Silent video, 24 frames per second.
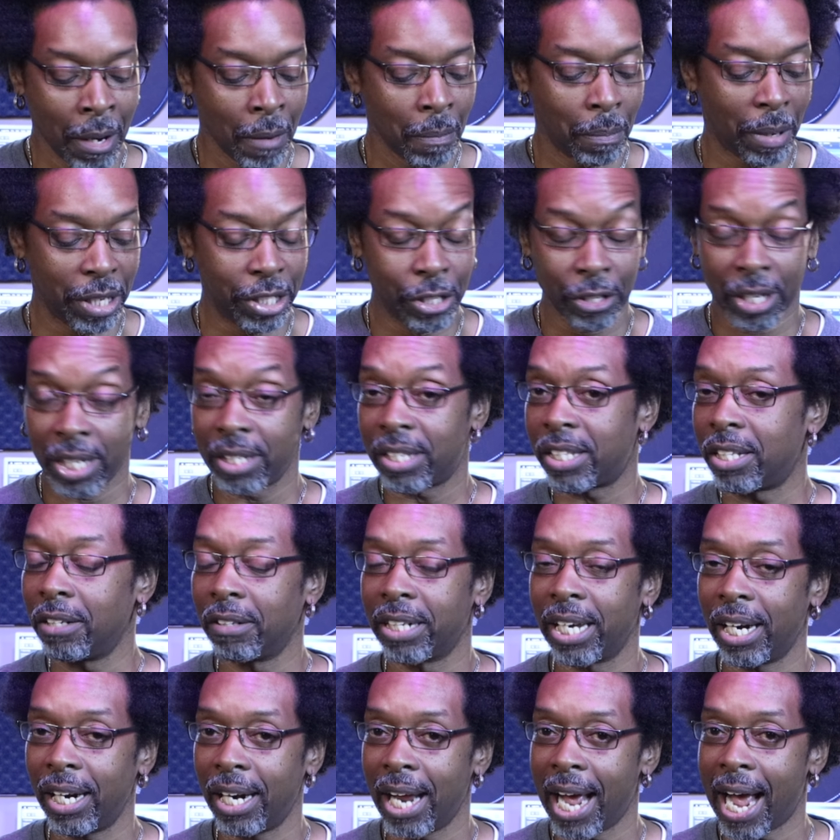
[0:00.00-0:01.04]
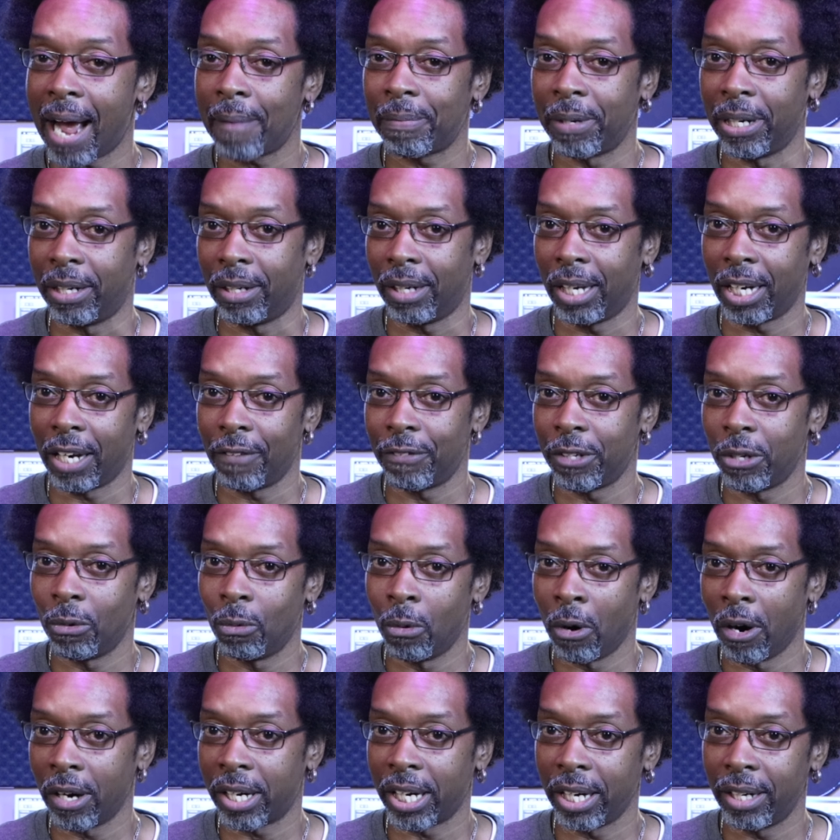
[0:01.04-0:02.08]
But you can still get it happening. Like if you
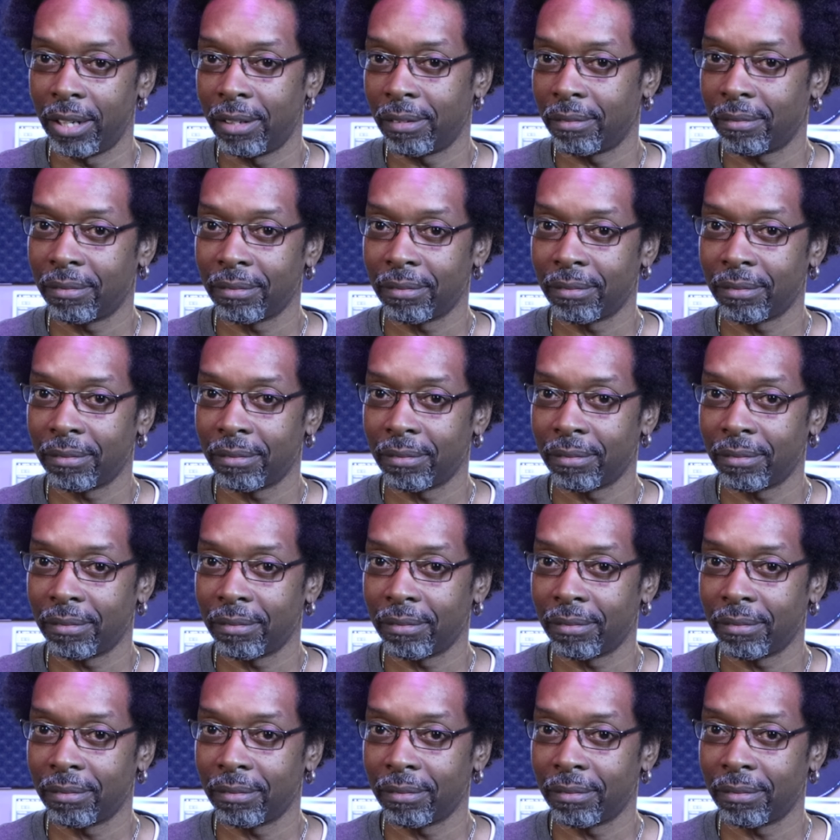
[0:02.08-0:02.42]
work it,